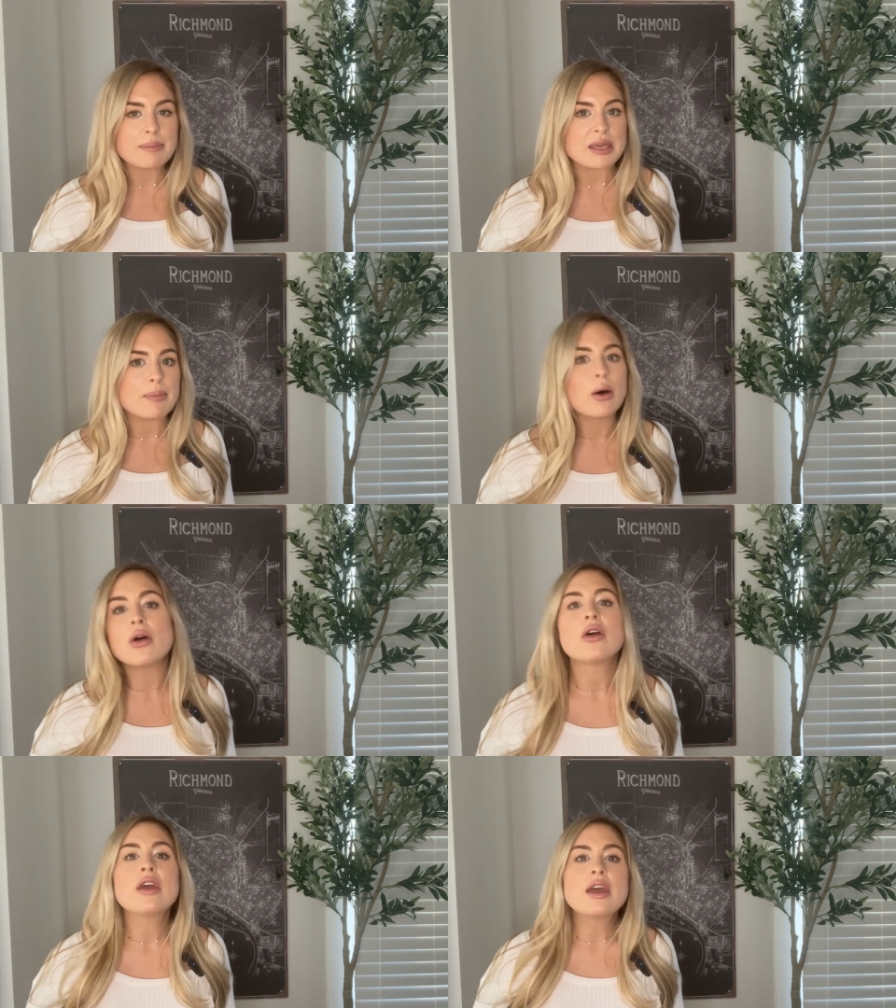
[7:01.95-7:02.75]

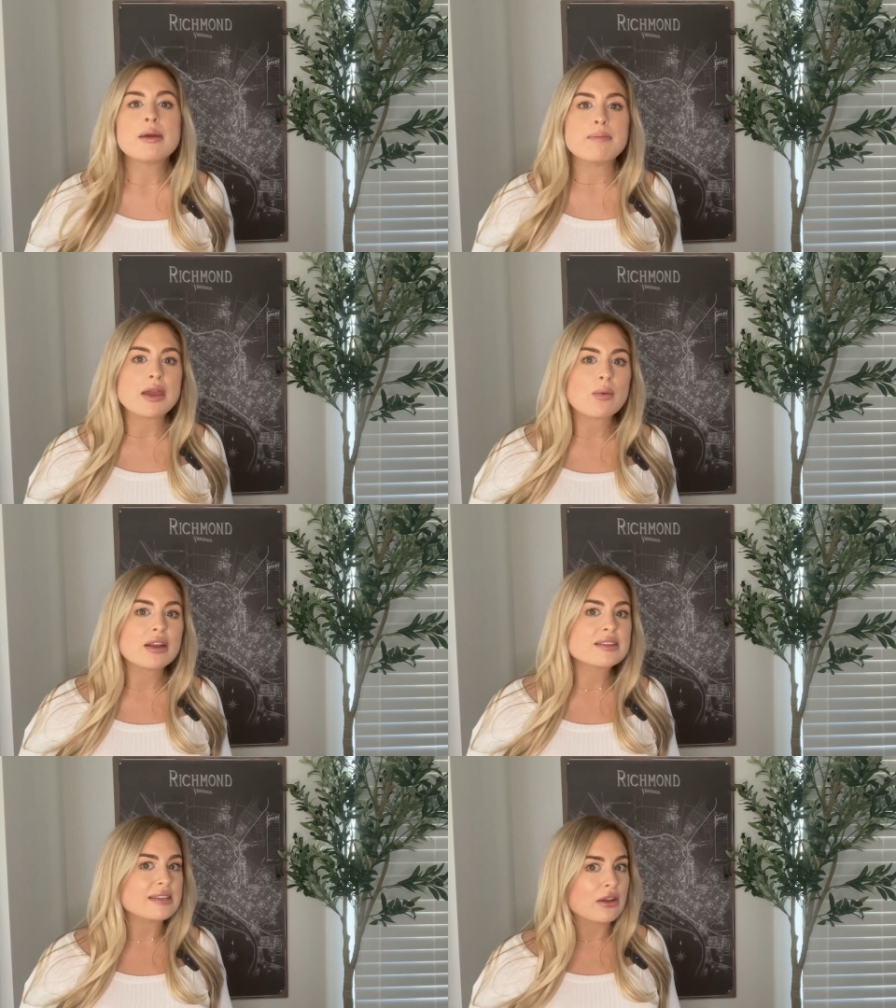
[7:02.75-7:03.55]
people may
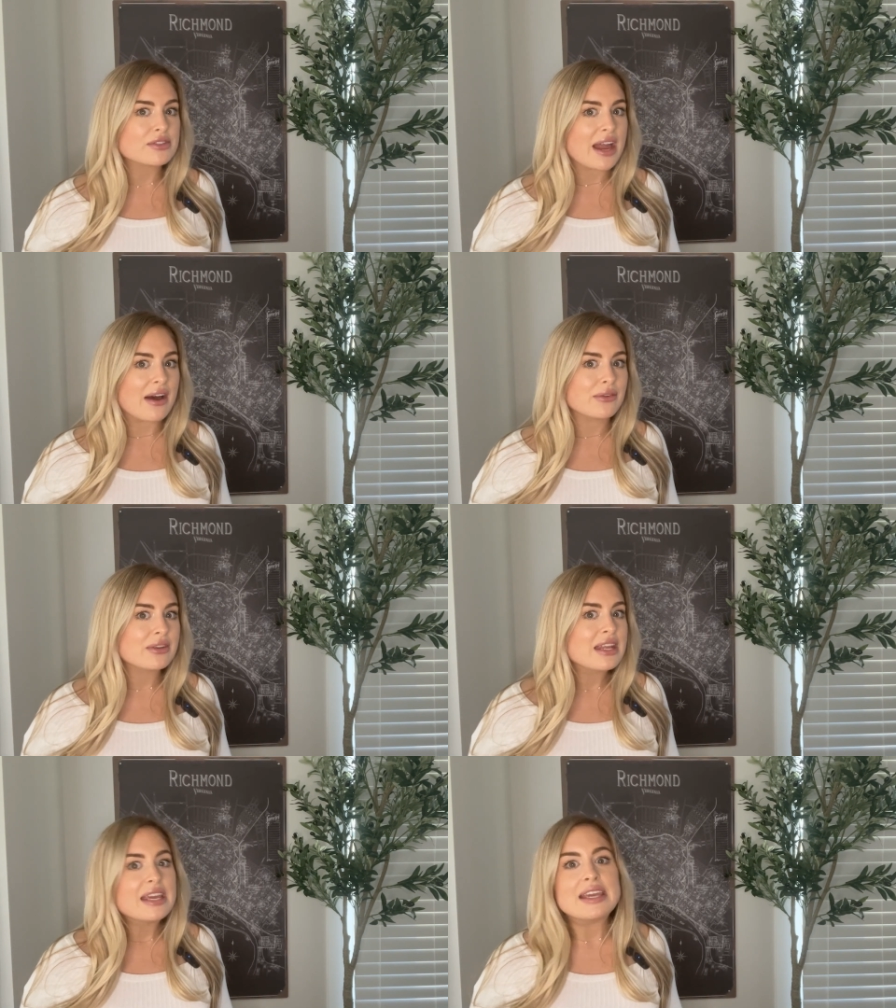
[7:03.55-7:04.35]
want to settle
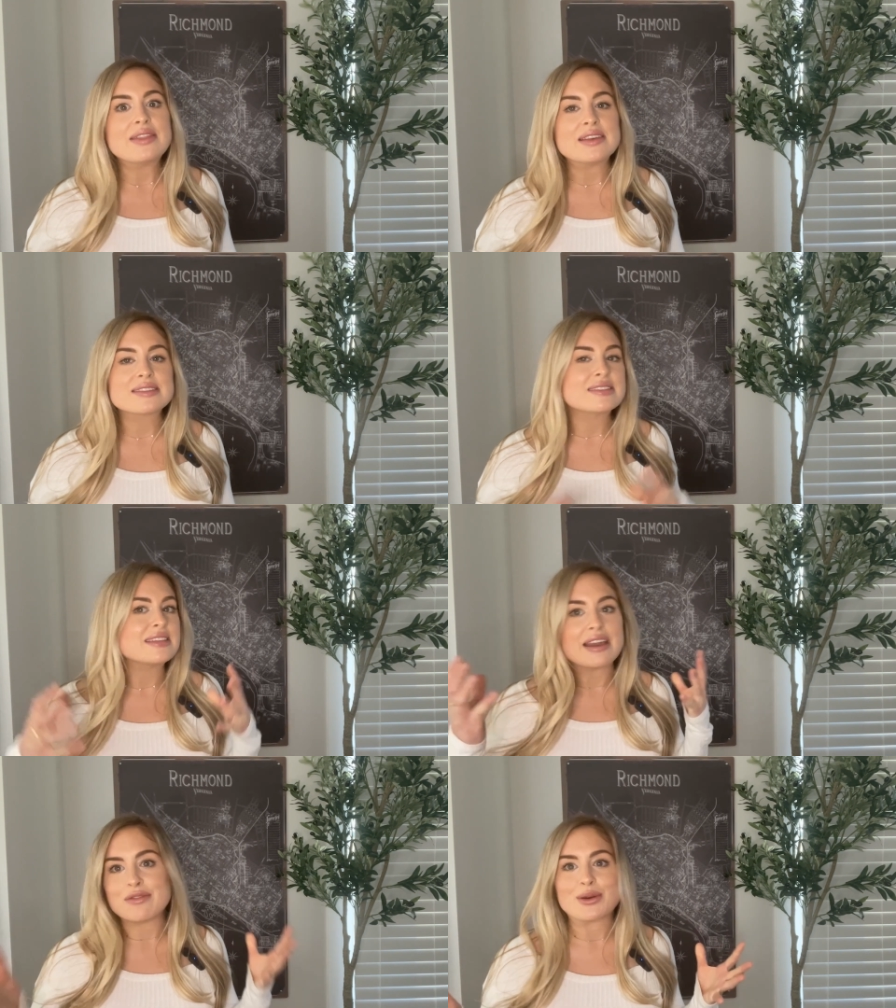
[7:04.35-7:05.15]
down in this
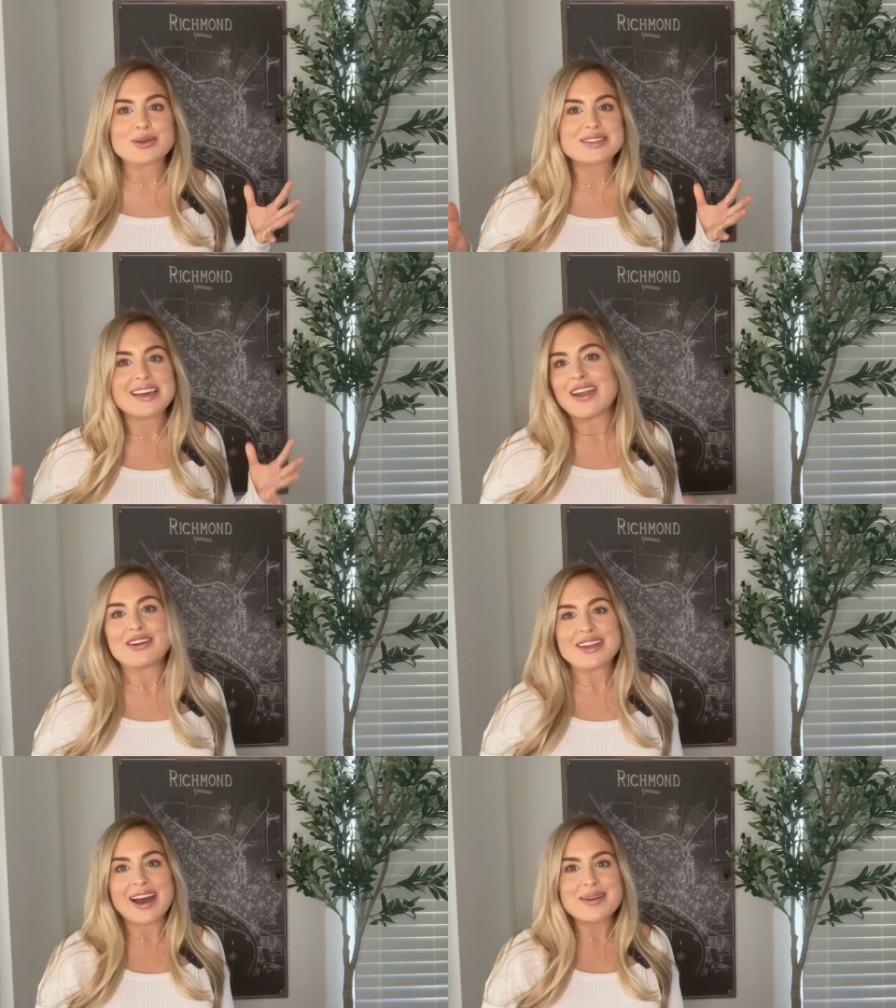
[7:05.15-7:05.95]
diverse
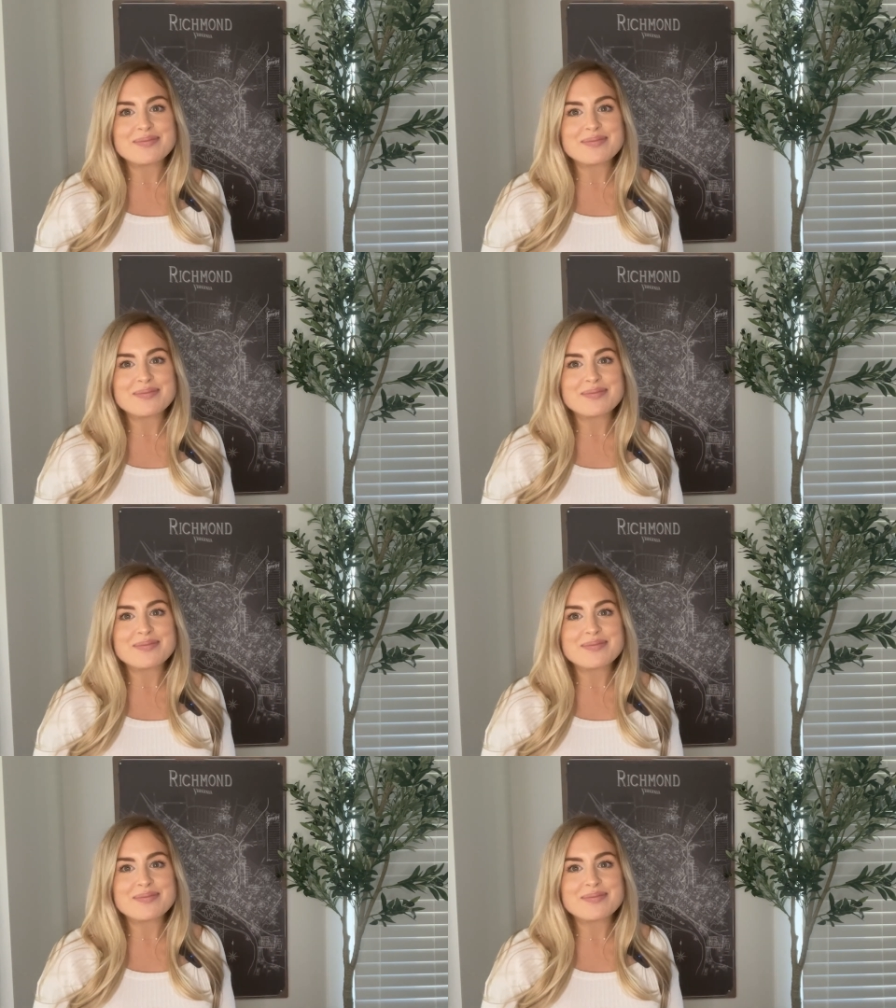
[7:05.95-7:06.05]
area.